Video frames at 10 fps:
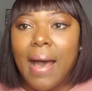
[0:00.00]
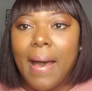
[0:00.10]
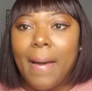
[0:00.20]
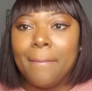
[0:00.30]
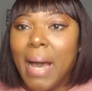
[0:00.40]

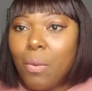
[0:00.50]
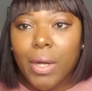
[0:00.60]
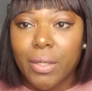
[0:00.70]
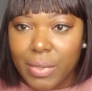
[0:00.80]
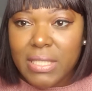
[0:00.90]
my
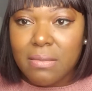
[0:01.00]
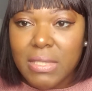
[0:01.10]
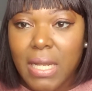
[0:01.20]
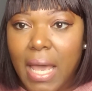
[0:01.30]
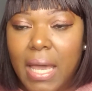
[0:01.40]
word of wisdom
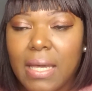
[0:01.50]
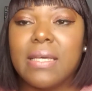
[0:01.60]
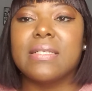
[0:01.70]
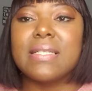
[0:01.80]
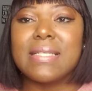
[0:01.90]
today
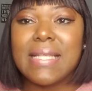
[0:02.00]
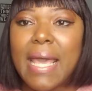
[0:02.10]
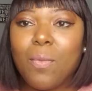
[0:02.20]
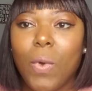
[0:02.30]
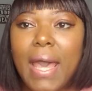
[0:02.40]
is the
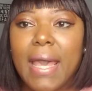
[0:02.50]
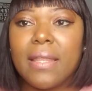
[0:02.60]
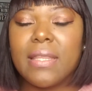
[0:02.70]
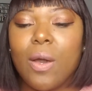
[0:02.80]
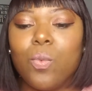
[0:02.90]
same way
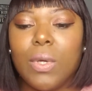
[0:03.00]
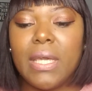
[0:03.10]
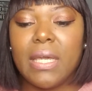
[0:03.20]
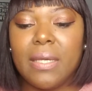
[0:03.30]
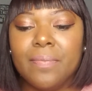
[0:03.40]
that
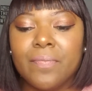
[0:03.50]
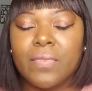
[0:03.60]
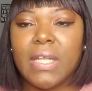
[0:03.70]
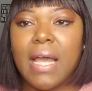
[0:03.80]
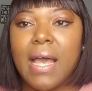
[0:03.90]
we
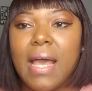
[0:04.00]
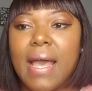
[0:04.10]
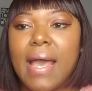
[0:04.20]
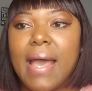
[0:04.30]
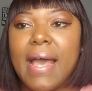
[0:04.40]

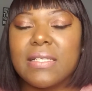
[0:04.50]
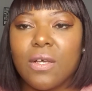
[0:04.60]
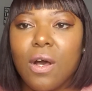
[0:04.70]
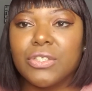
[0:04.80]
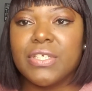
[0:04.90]
as a
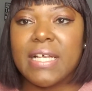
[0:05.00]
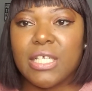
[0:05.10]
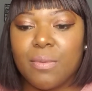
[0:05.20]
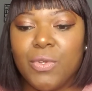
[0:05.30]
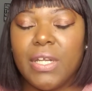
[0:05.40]
culture and as a
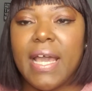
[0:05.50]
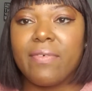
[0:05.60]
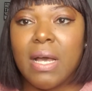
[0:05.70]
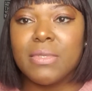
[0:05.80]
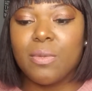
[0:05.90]
community have
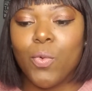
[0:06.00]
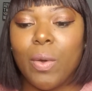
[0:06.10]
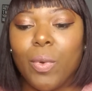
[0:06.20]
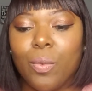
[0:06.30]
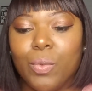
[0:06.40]
come to the point
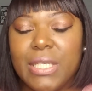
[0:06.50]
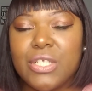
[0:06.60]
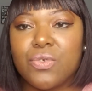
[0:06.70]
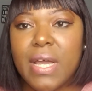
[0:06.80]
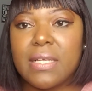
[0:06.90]
where we
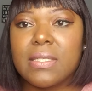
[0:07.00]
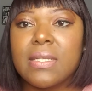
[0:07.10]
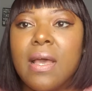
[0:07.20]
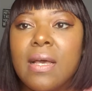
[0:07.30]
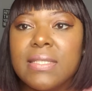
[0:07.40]
stress
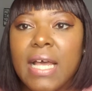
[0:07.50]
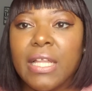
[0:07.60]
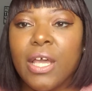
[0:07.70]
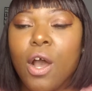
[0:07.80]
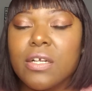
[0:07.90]

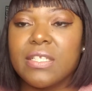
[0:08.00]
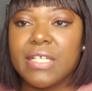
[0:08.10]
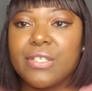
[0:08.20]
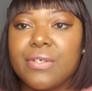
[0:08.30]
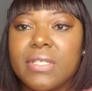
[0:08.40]
telling our
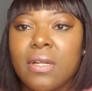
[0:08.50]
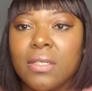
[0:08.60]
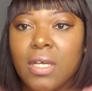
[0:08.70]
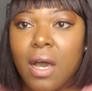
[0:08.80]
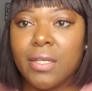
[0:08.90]
sisters and our
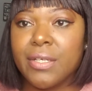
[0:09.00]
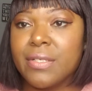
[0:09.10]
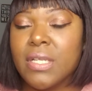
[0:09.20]
daughters,